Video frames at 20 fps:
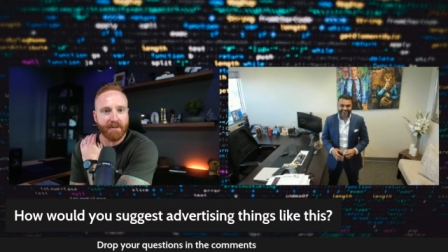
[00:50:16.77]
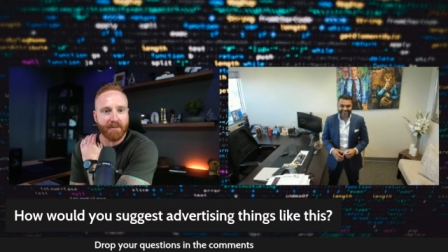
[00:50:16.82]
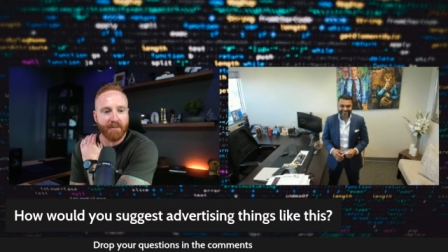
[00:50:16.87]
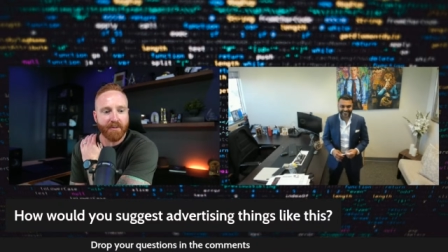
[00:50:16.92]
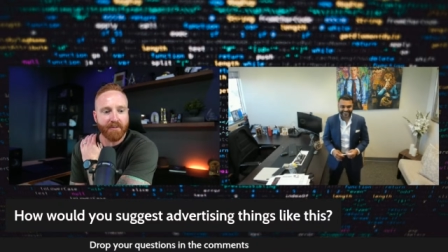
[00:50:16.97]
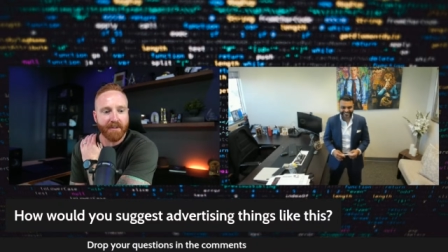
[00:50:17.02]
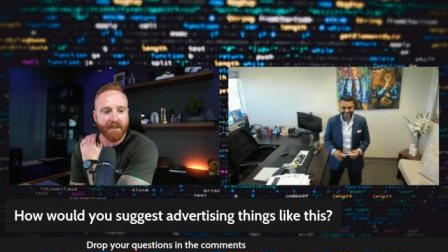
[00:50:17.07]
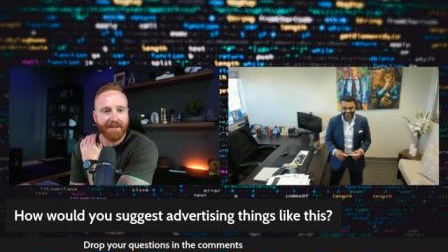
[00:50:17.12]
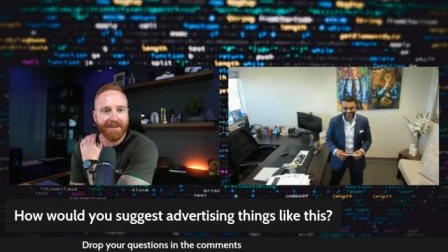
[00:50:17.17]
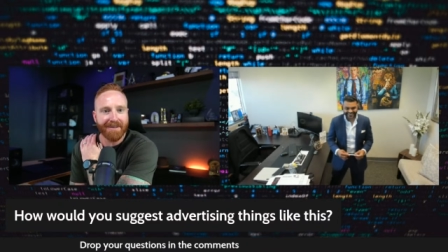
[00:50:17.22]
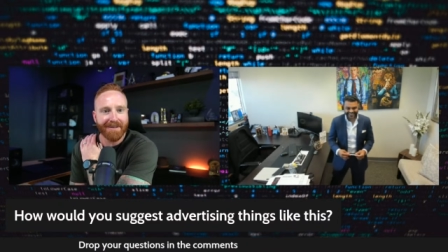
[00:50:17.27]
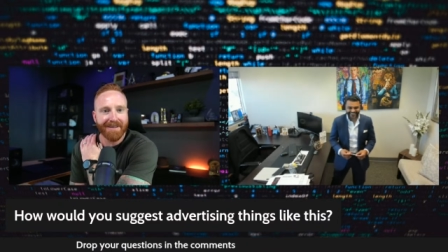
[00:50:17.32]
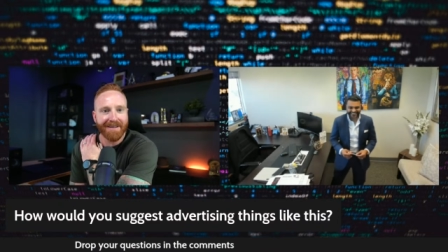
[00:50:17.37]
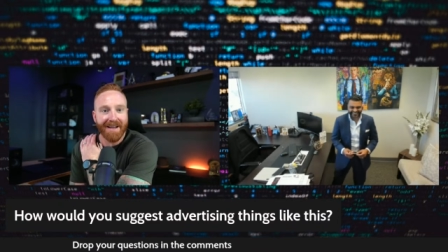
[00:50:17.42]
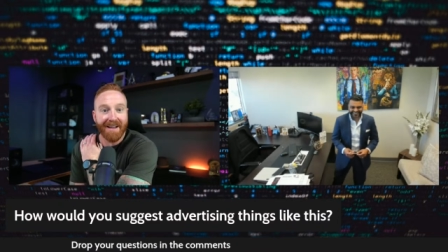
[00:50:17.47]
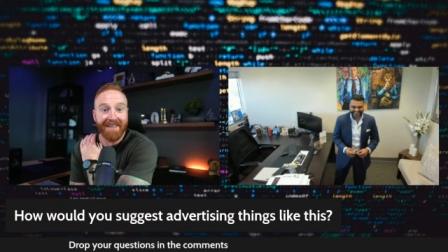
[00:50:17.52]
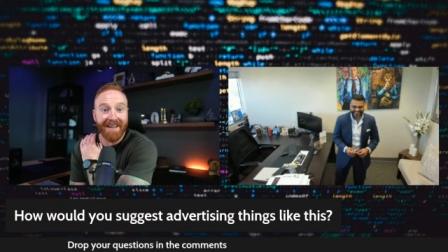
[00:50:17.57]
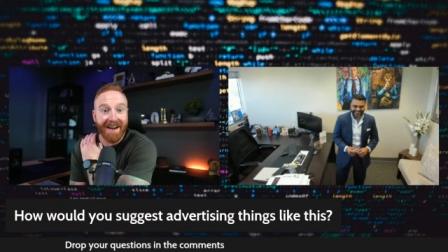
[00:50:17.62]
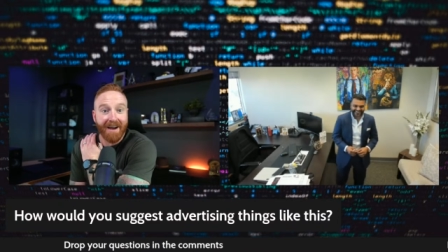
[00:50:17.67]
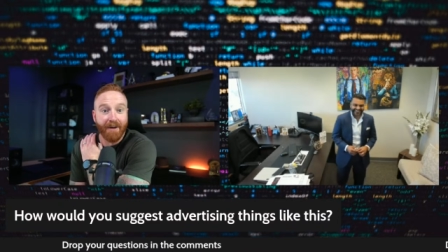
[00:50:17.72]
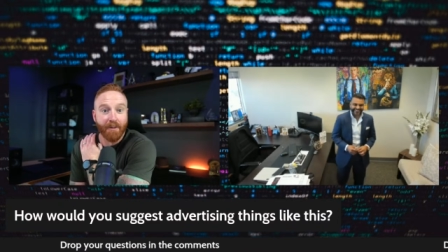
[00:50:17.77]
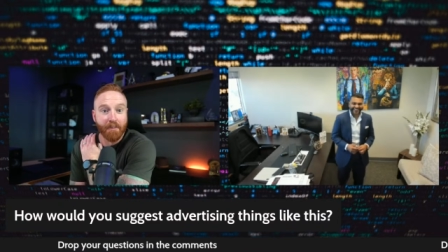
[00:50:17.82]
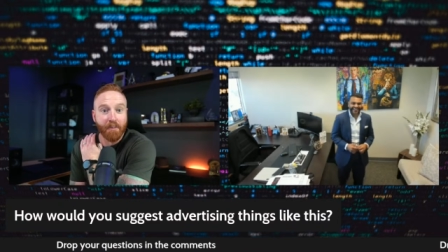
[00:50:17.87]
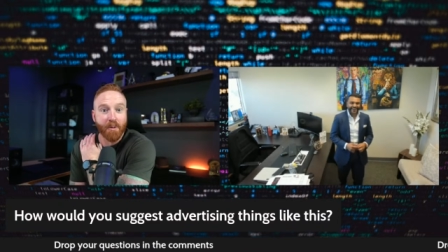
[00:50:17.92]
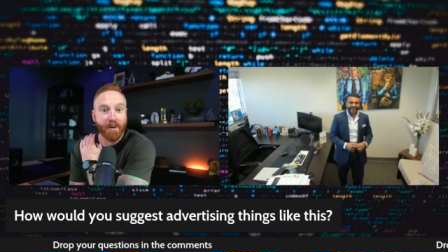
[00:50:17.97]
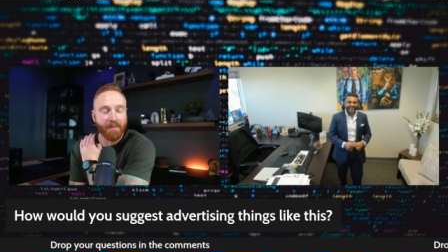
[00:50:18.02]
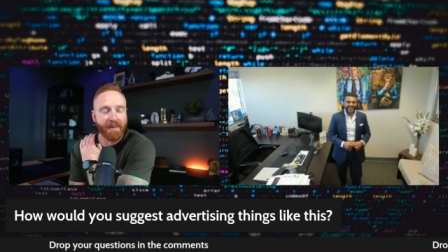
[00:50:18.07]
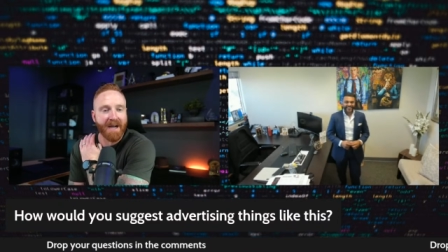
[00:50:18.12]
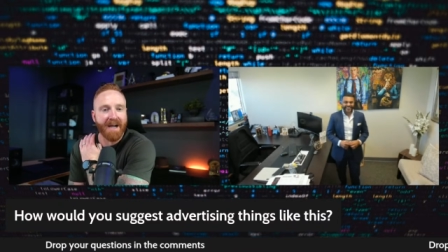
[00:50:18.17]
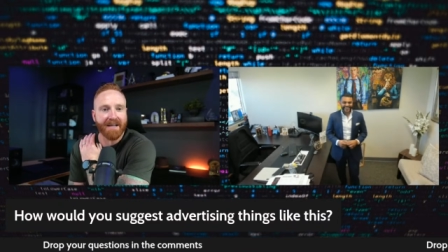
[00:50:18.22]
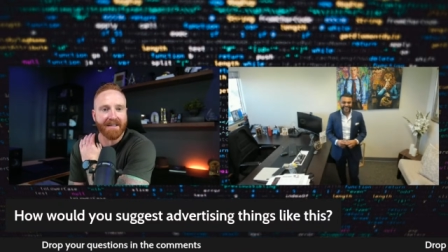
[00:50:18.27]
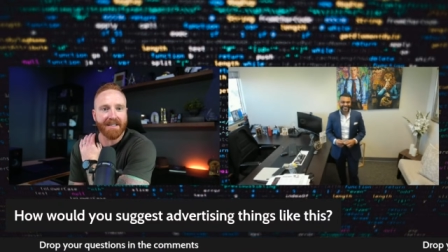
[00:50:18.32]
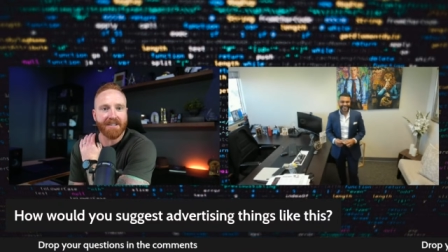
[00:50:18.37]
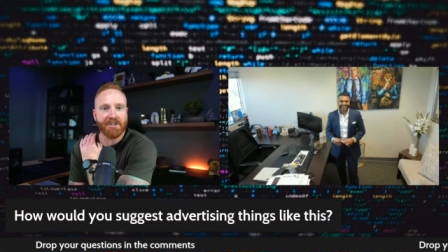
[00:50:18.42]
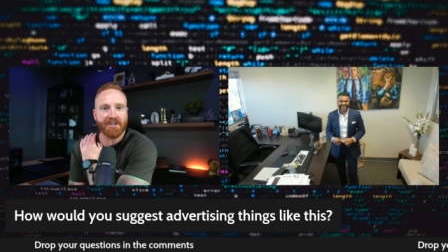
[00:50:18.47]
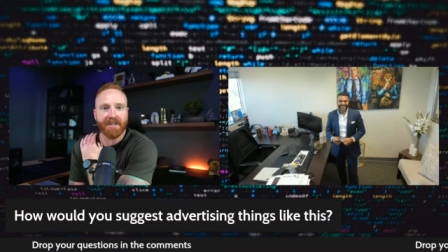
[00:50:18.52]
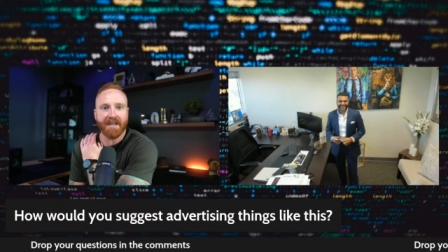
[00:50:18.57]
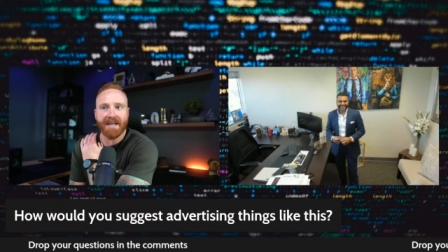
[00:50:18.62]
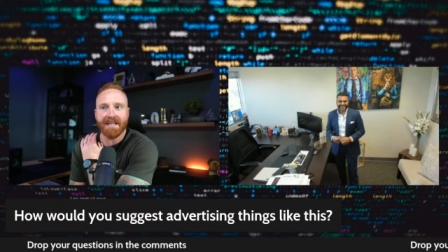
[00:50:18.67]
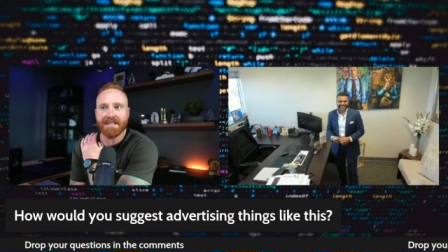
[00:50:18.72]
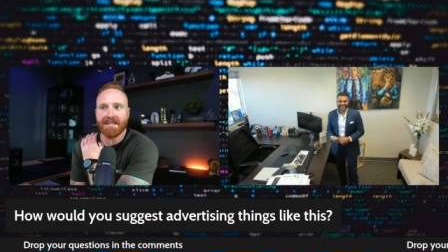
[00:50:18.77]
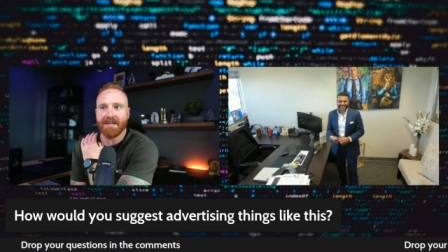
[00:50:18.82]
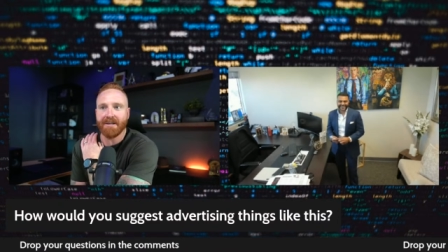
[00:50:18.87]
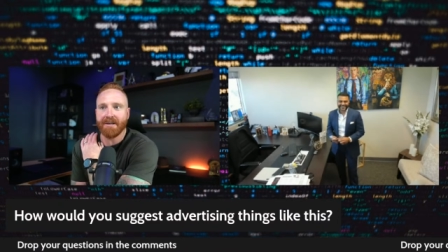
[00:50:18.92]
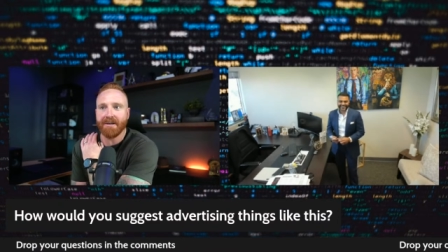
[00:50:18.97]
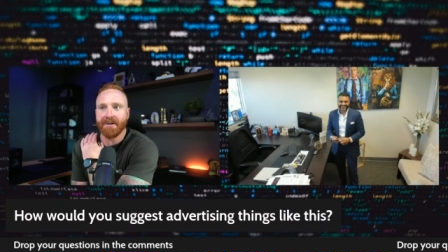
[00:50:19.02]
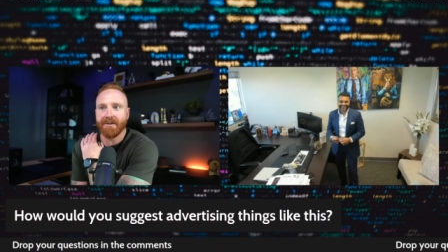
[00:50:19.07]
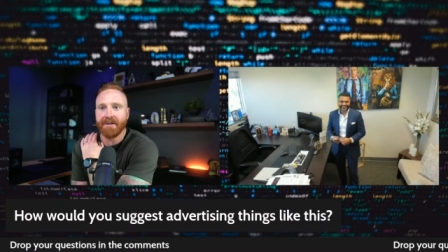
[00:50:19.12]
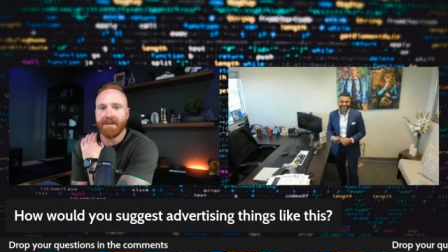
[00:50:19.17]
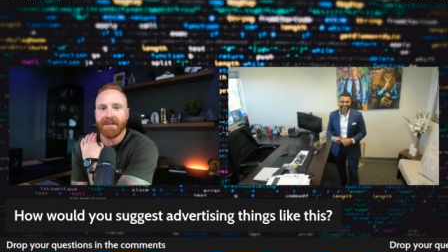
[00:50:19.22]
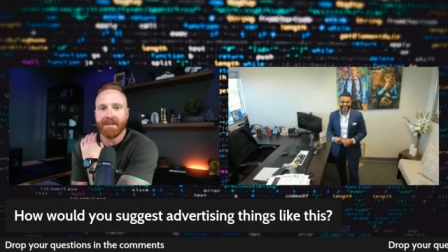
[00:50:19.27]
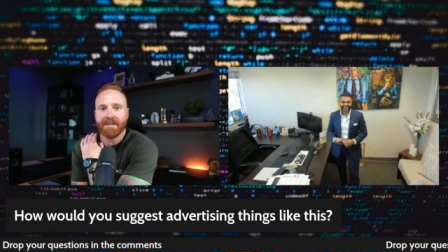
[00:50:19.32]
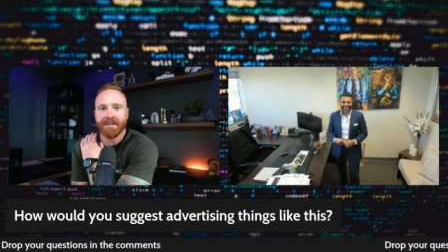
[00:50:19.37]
and then I'll report back and let you guys know